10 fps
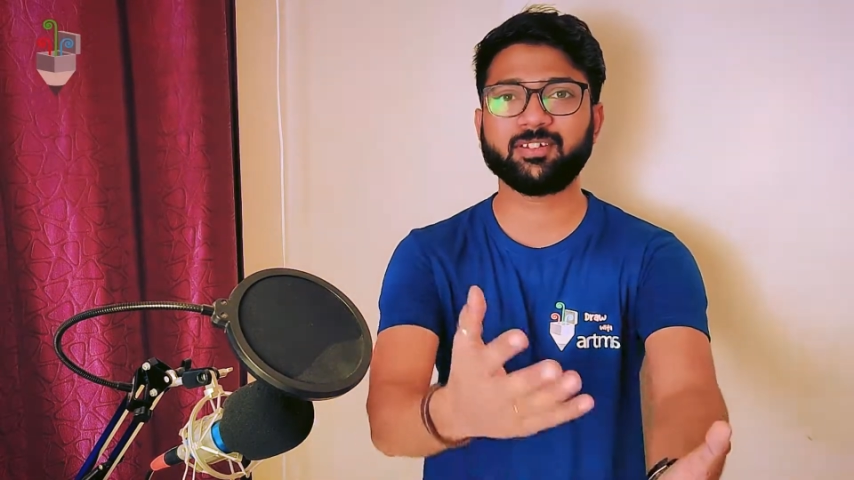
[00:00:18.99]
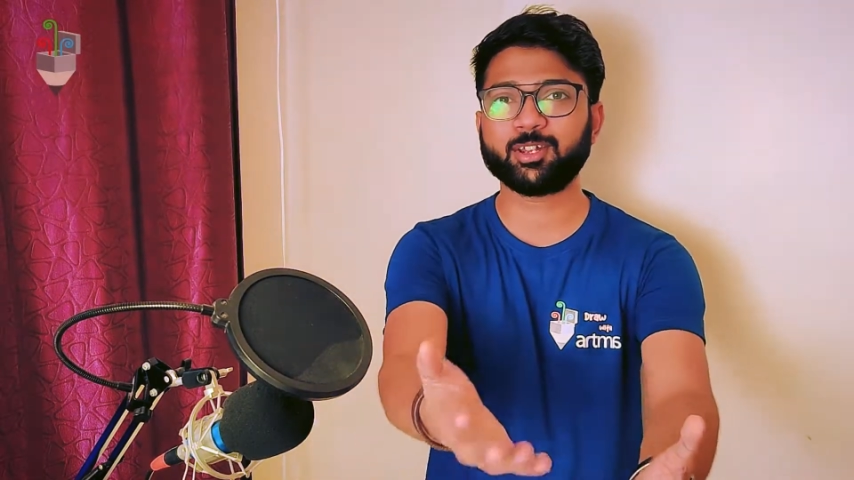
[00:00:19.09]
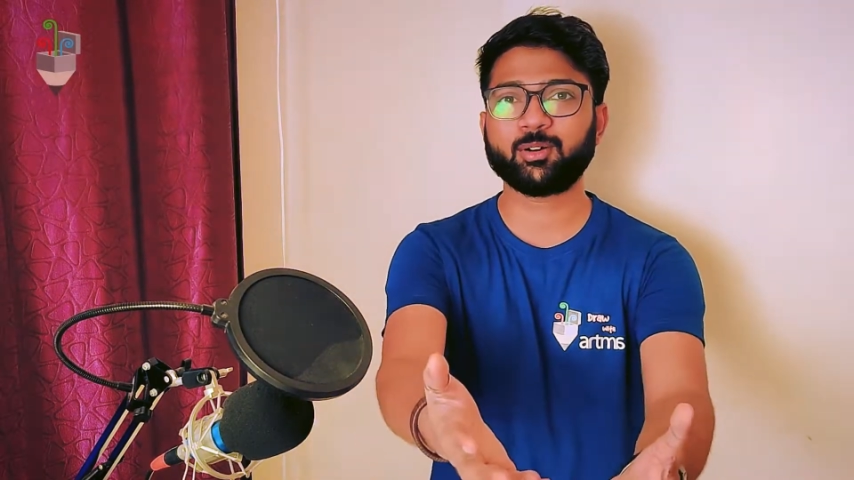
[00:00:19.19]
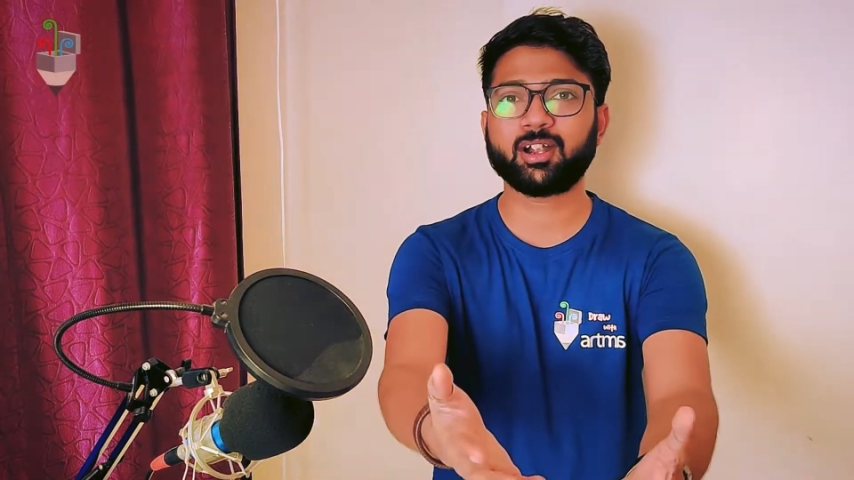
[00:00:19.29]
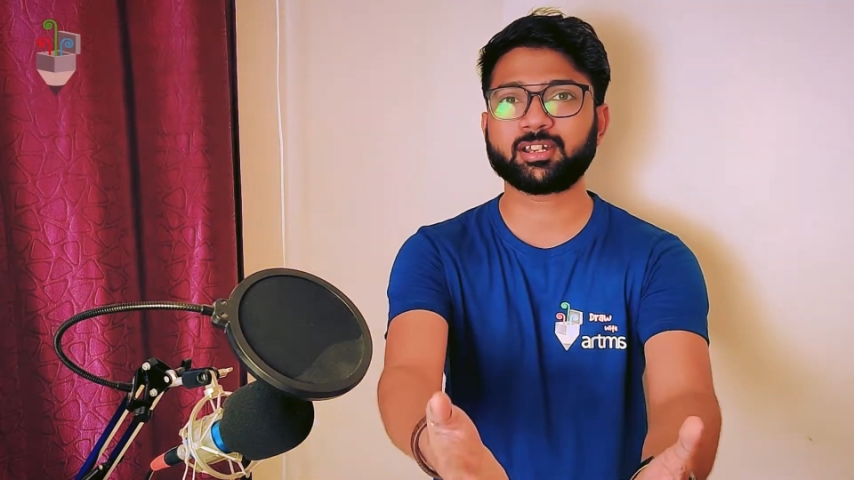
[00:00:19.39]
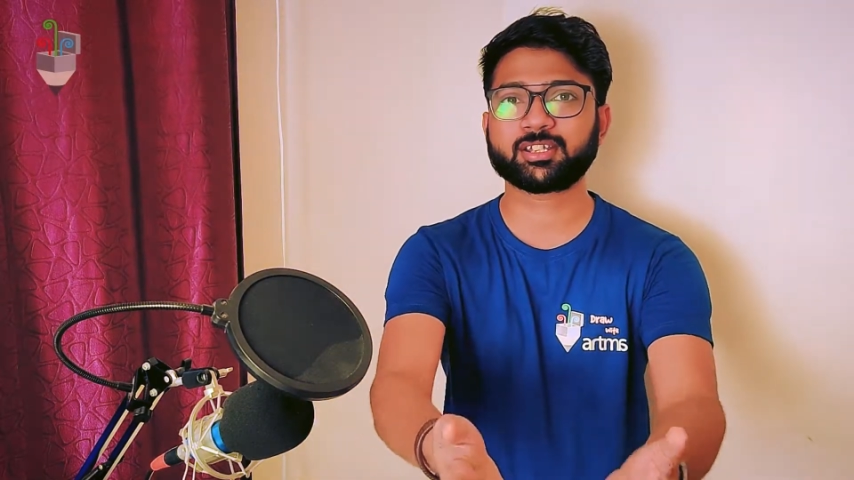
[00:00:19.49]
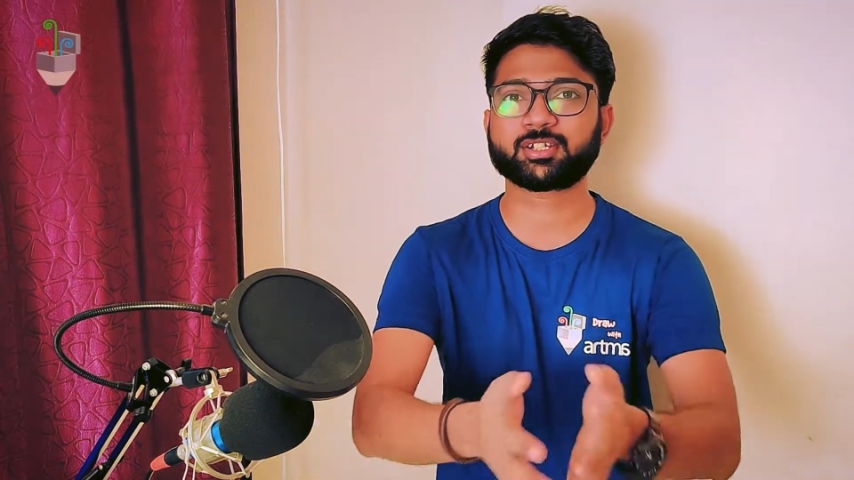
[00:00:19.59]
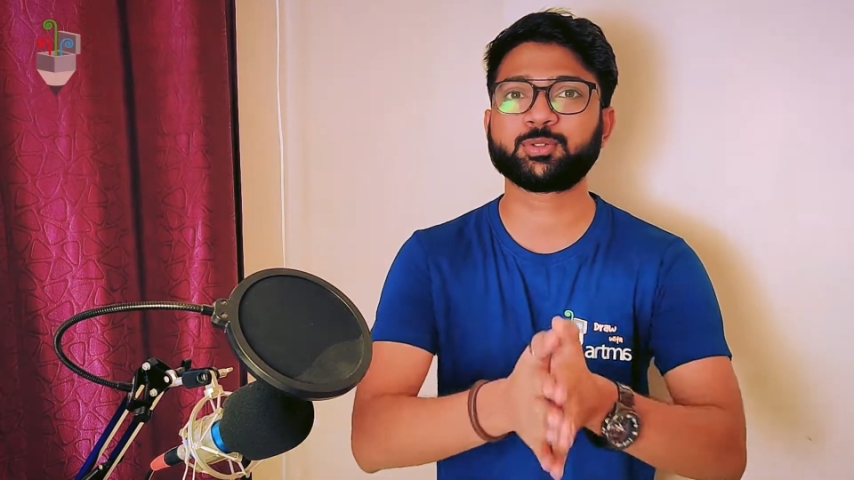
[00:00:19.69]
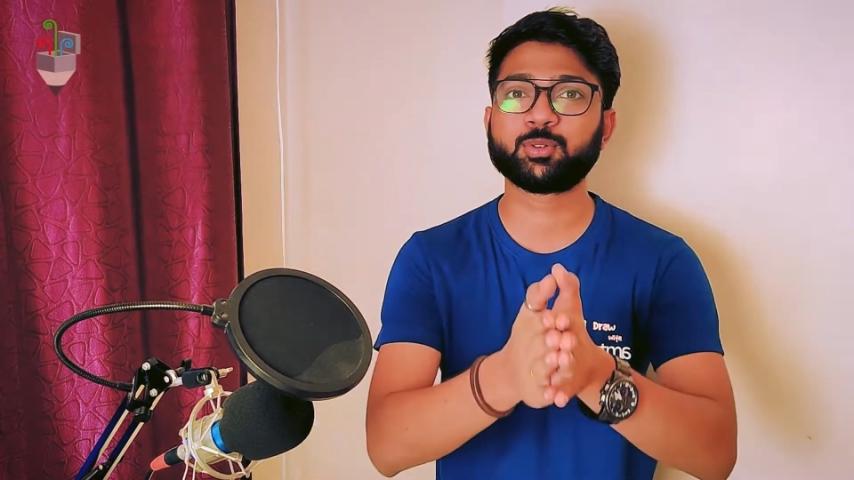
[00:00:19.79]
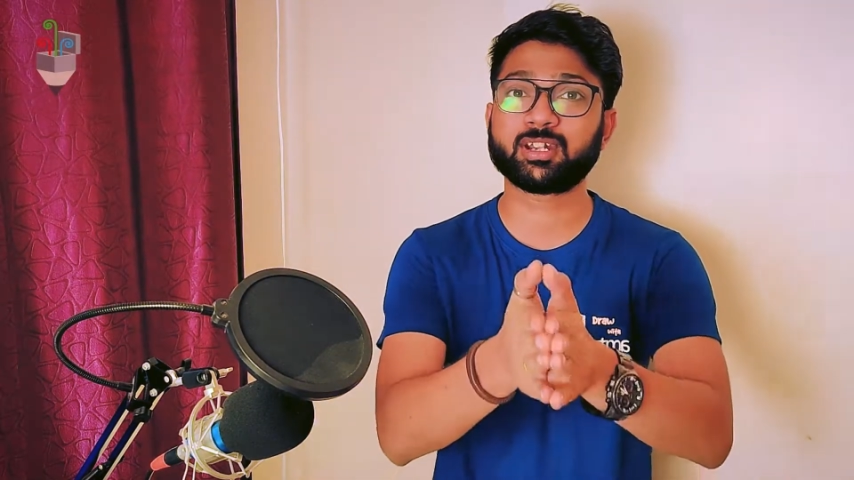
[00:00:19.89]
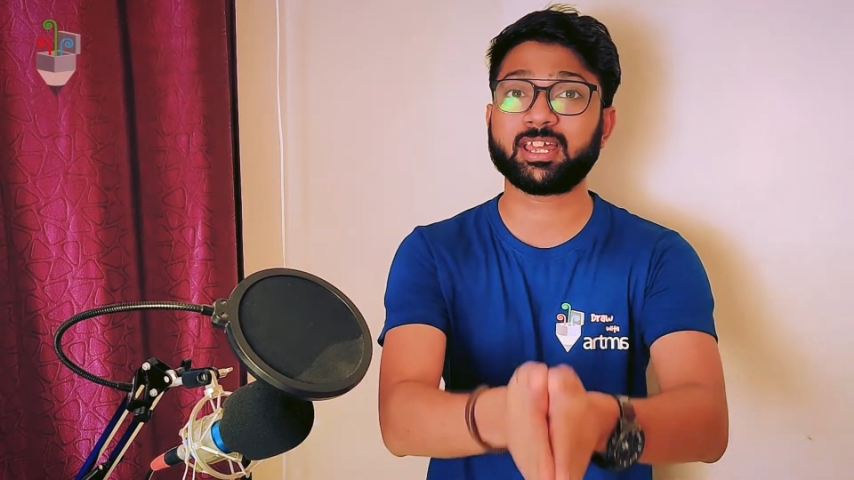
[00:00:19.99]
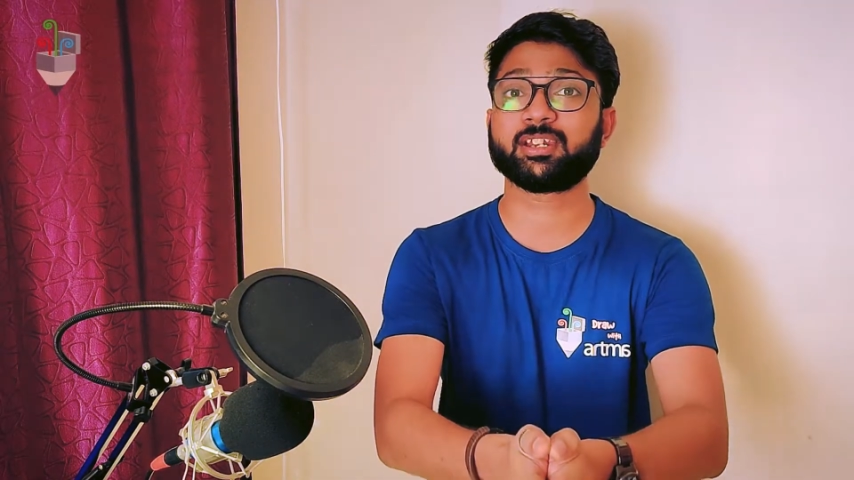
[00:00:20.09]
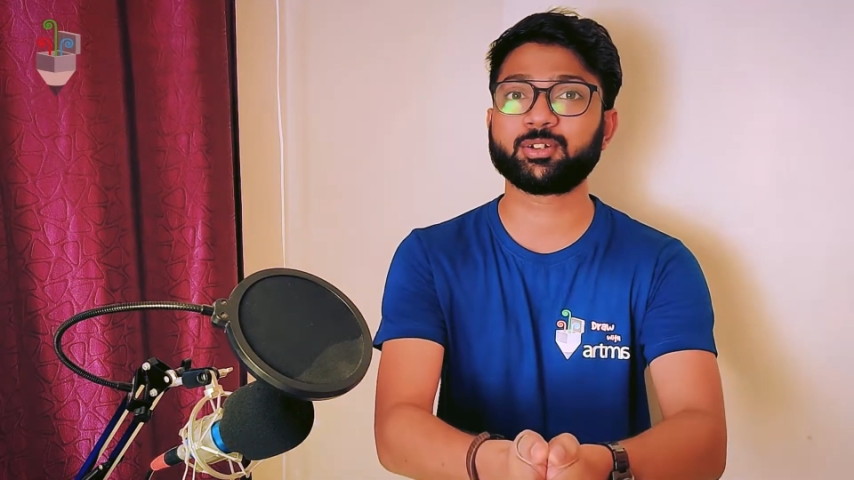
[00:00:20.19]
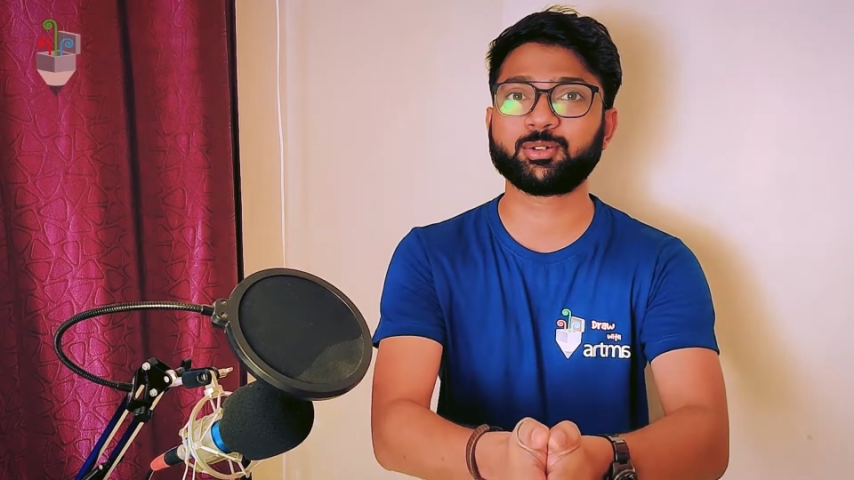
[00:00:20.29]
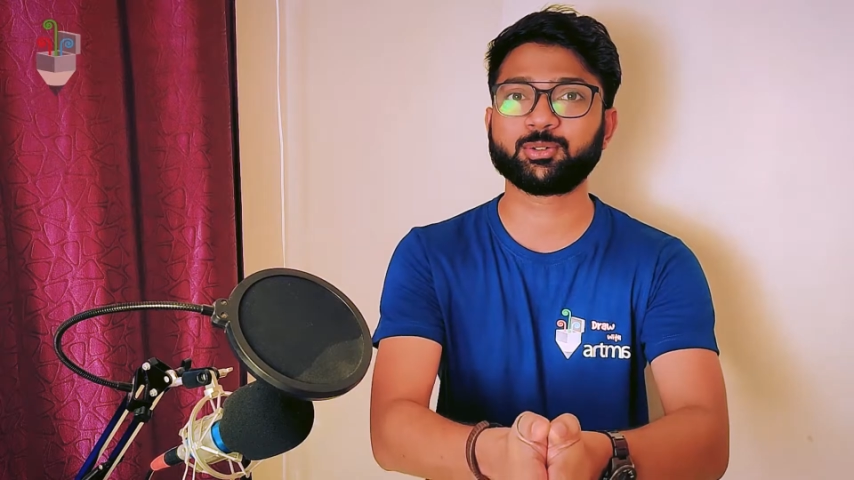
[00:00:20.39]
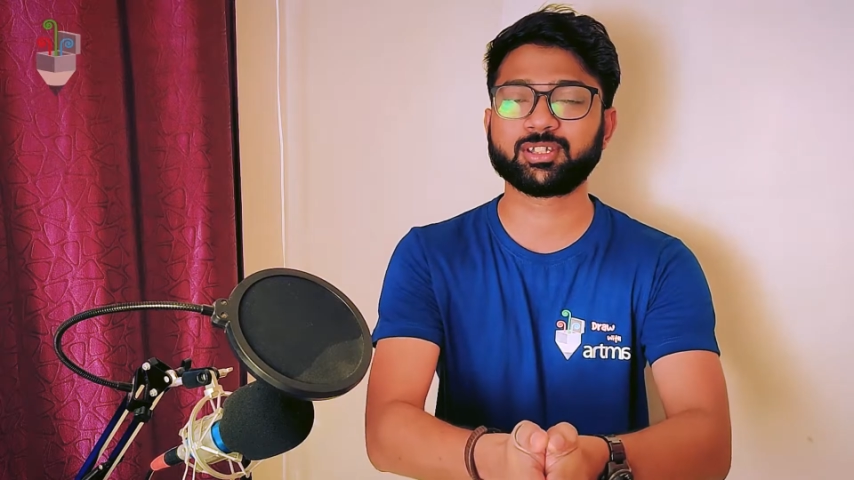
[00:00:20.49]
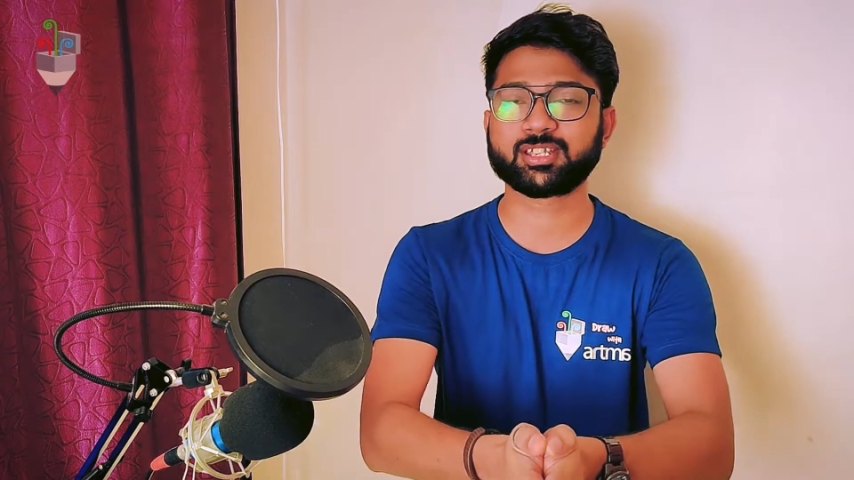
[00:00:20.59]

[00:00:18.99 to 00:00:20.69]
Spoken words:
fellow artist who would like to do